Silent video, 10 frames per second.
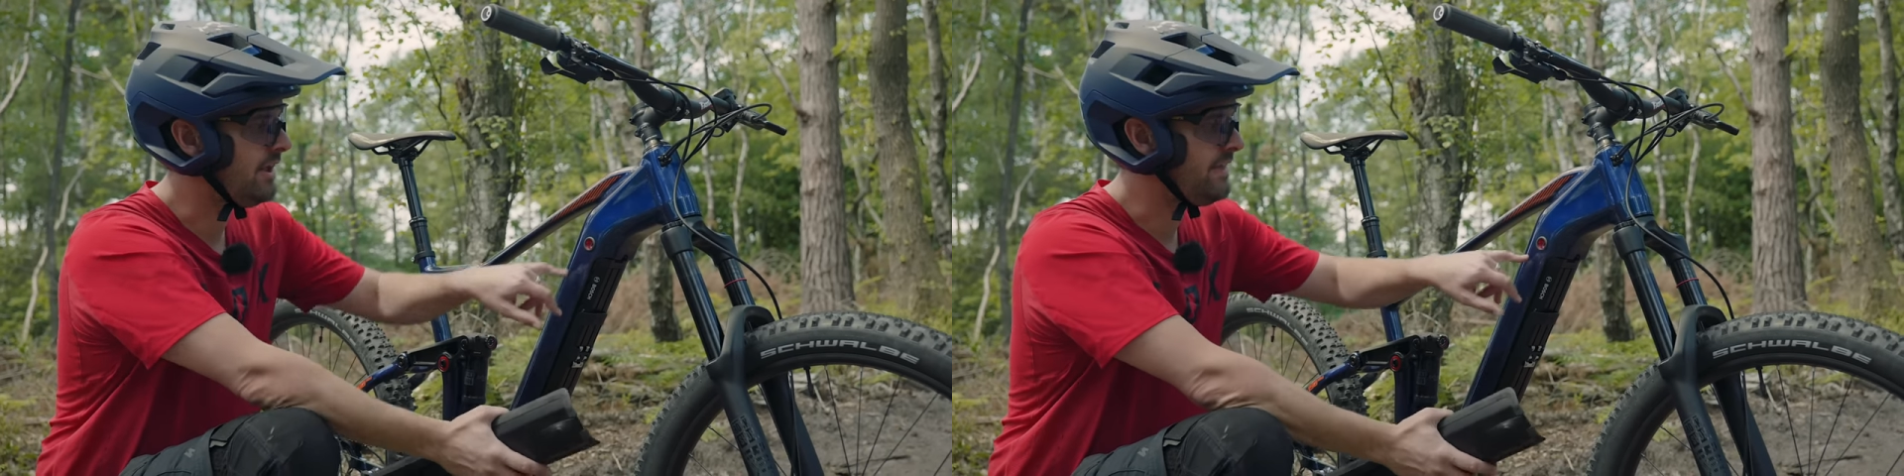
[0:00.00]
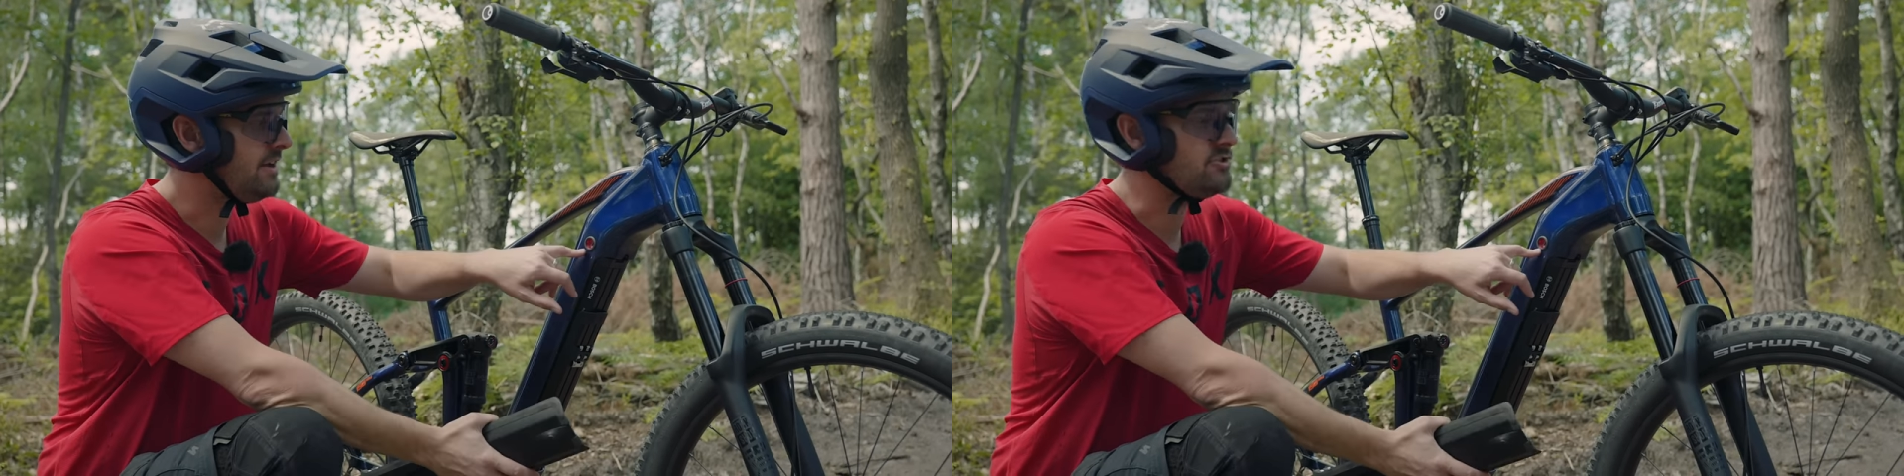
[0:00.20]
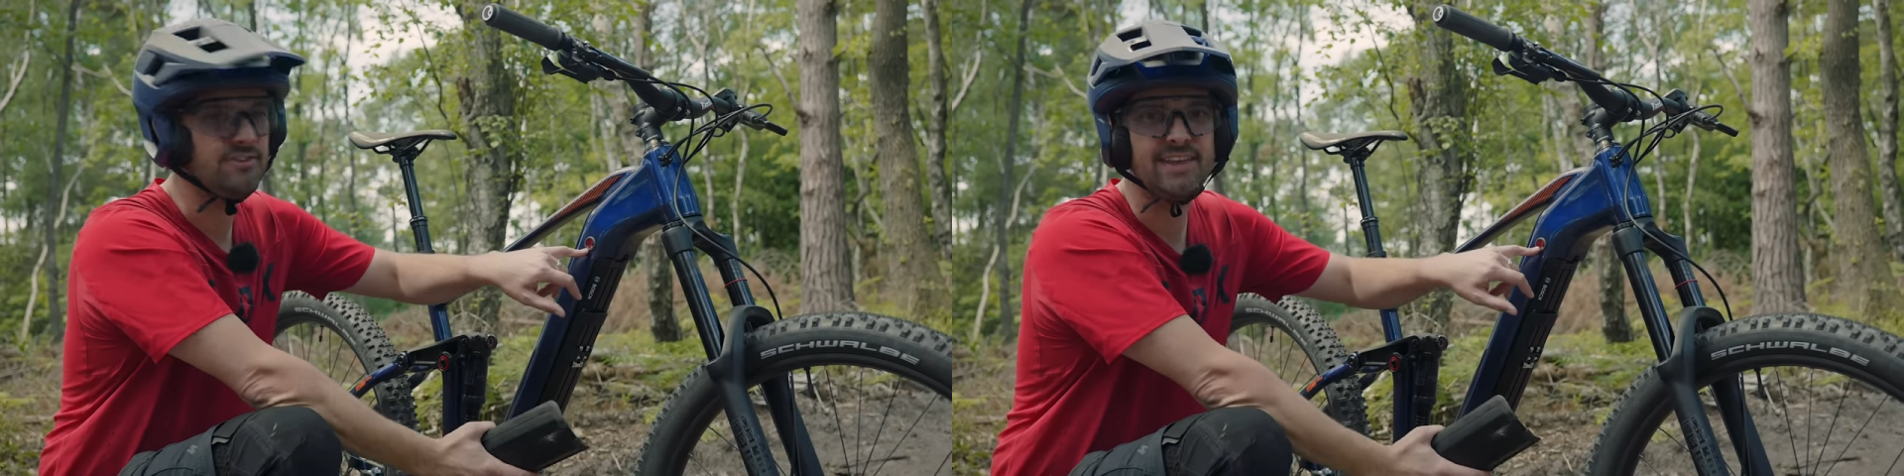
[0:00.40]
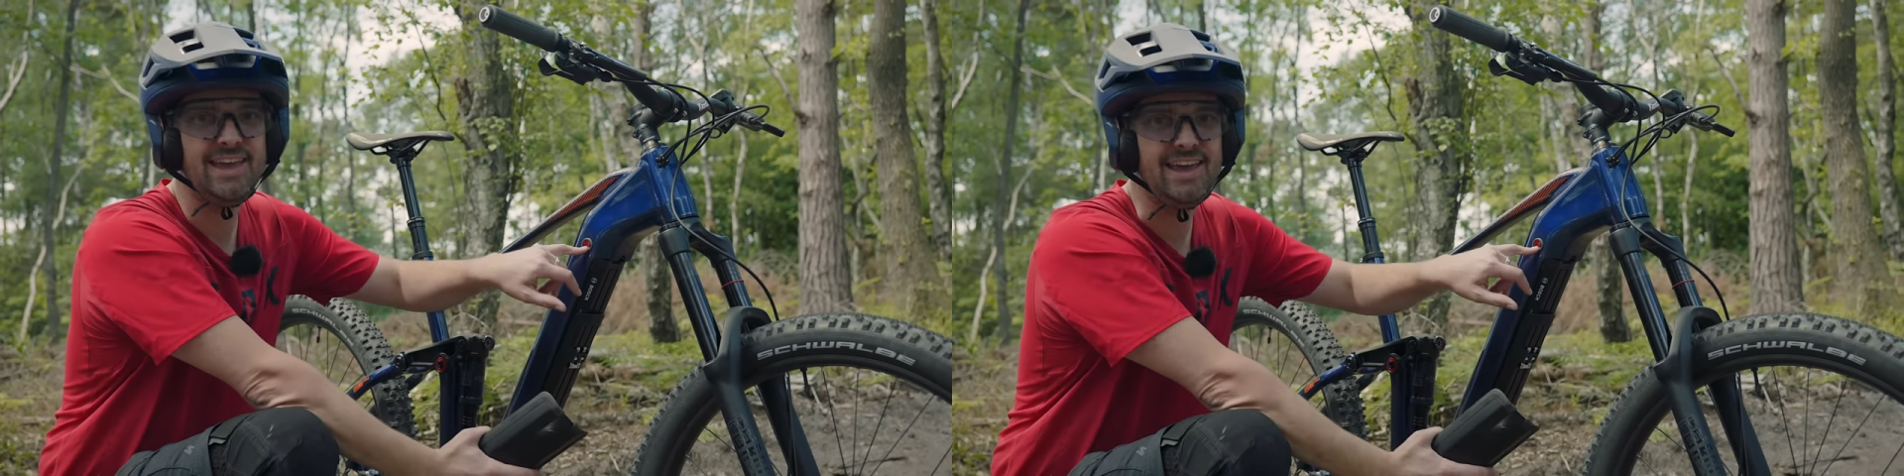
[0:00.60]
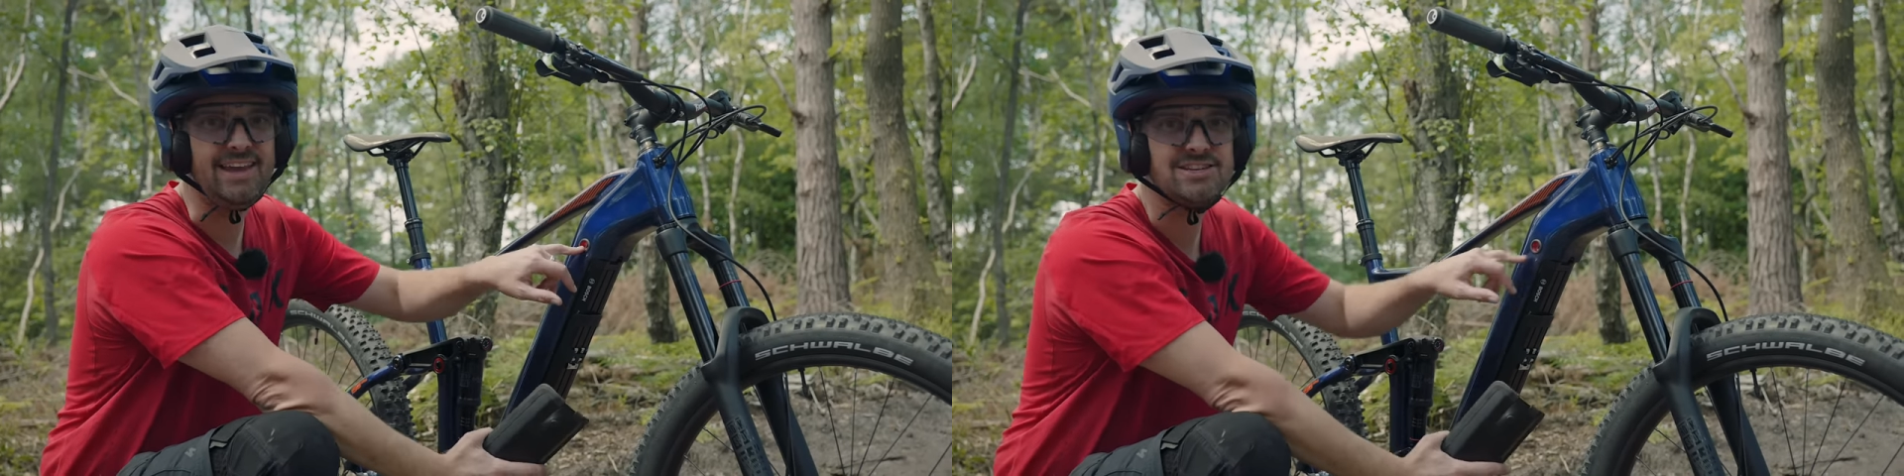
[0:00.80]
and then just the
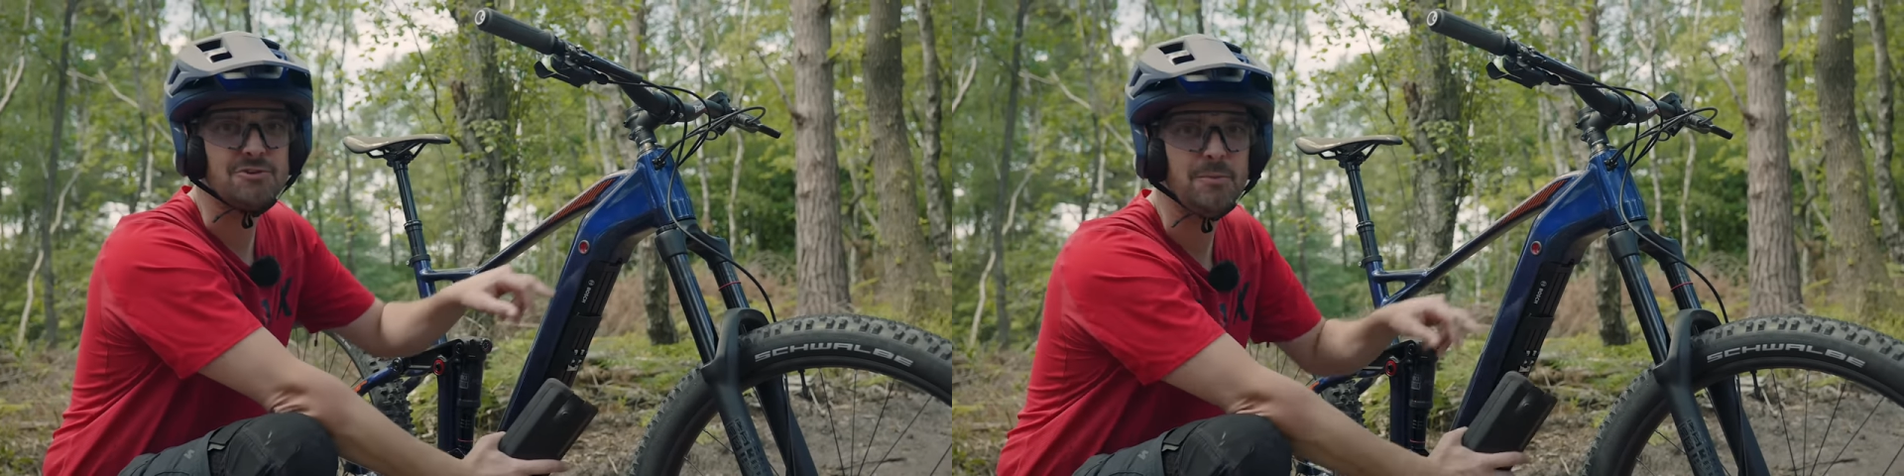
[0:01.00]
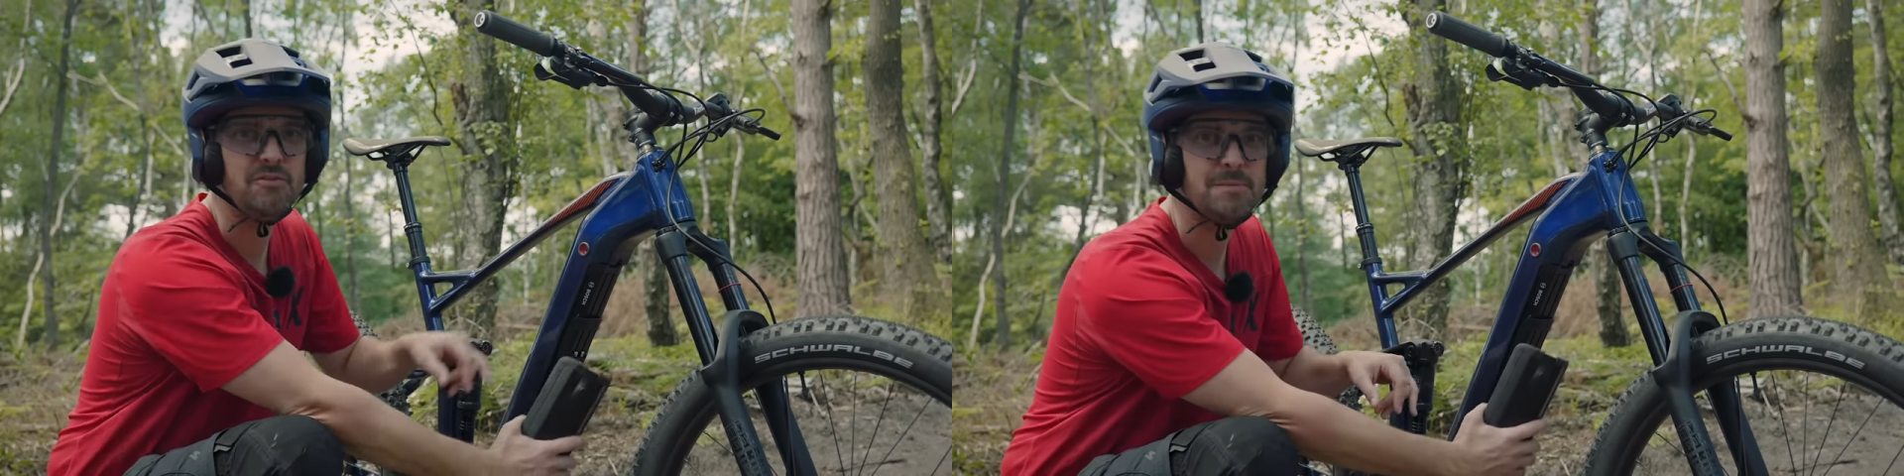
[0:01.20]
key to remove